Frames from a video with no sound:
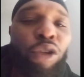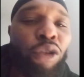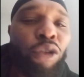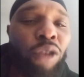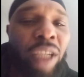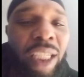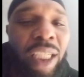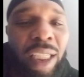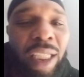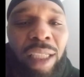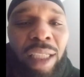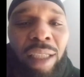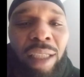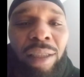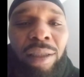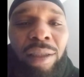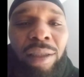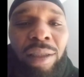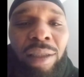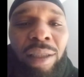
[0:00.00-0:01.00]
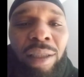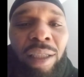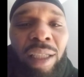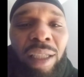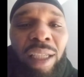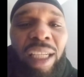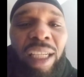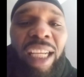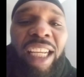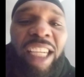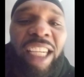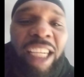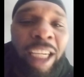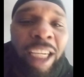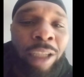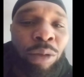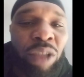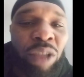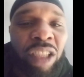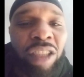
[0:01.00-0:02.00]
Greed and
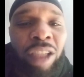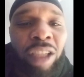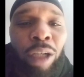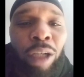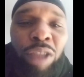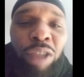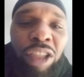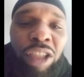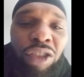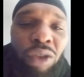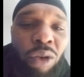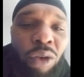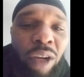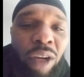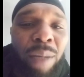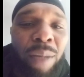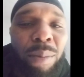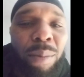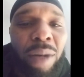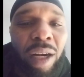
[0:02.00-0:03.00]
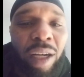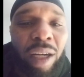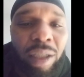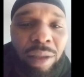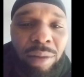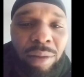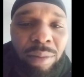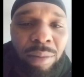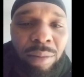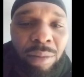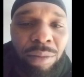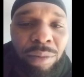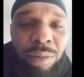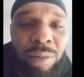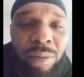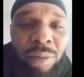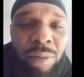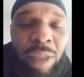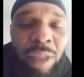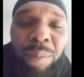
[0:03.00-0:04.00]
ignorance is going to destroy America.
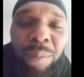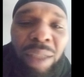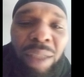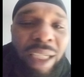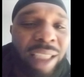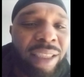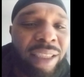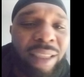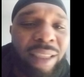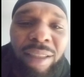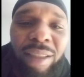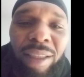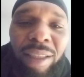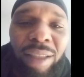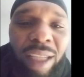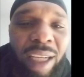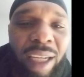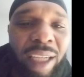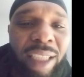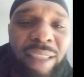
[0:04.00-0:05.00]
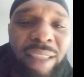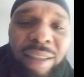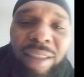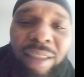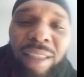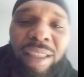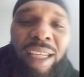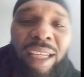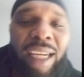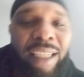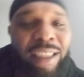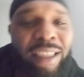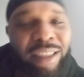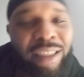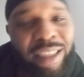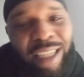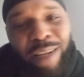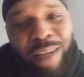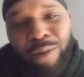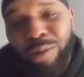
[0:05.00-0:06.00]
Because this is the thing. This is the thing
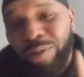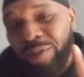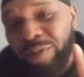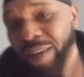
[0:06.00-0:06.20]
that y'all